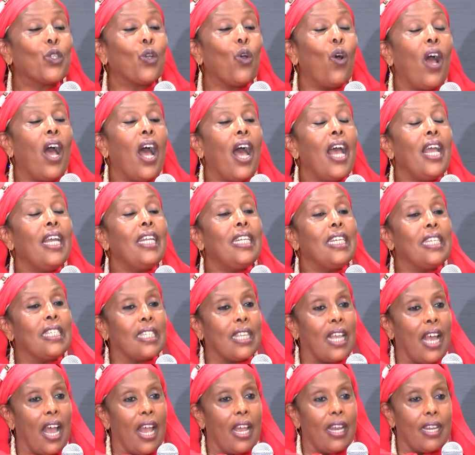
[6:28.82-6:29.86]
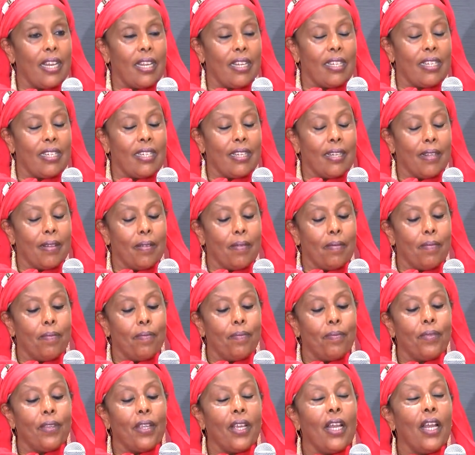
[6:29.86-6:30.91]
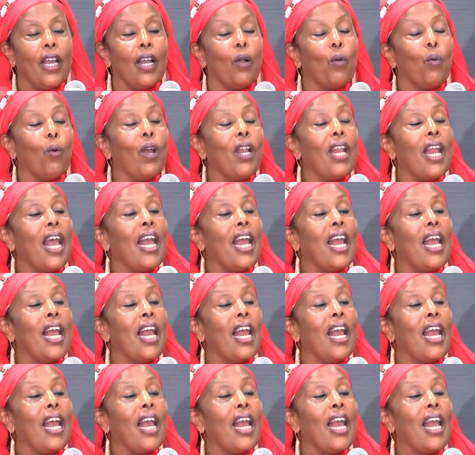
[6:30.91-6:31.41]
I decided, when